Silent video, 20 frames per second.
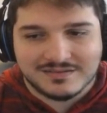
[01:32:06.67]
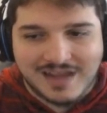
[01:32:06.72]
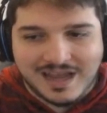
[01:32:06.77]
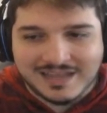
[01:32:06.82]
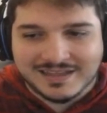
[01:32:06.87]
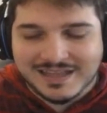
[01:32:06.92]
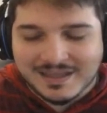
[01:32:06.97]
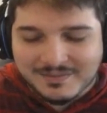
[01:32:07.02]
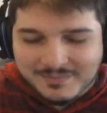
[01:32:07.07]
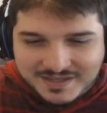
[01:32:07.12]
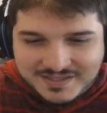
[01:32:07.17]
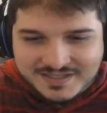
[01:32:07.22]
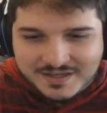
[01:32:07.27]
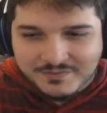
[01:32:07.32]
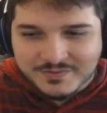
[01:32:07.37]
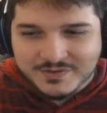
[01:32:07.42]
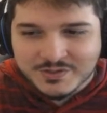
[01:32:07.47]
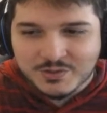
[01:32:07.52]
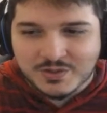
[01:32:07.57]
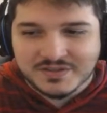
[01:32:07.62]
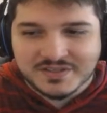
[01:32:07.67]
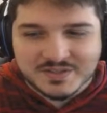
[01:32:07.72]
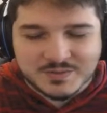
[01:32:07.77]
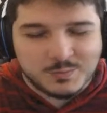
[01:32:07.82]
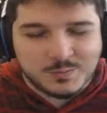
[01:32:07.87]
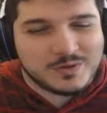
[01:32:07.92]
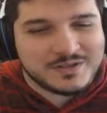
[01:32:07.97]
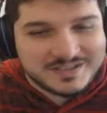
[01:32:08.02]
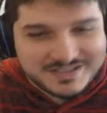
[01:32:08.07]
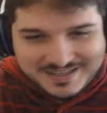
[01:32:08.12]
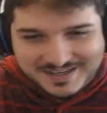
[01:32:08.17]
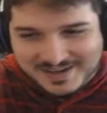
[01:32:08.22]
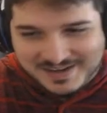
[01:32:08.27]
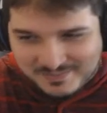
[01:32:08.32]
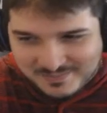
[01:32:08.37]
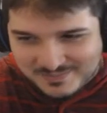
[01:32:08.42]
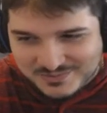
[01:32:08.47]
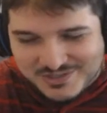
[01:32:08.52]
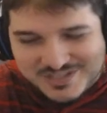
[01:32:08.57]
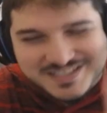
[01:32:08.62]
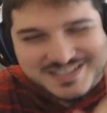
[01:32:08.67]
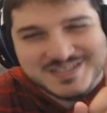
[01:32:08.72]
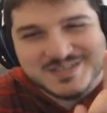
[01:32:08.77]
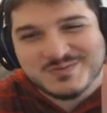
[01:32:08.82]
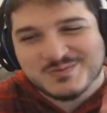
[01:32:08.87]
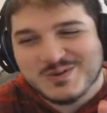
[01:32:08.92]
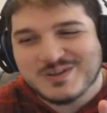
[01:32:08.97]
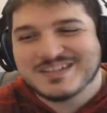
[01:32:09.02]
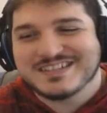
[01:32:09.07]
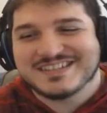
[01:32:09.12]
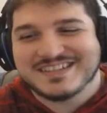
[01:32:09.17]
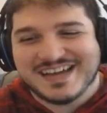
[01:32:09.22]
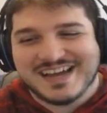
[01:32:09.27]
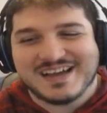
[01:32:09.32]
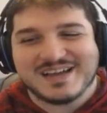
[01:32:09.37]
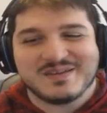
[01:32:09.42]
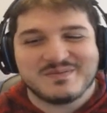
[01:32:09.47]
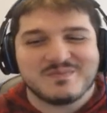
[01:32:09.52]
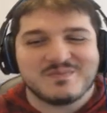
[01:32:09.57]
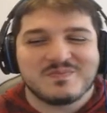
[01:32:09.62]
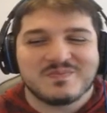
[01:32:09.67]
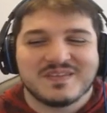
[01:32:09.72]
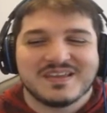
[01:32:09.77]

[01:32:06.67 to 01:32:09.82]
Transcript: I let myself enjoy this one time, just this one time,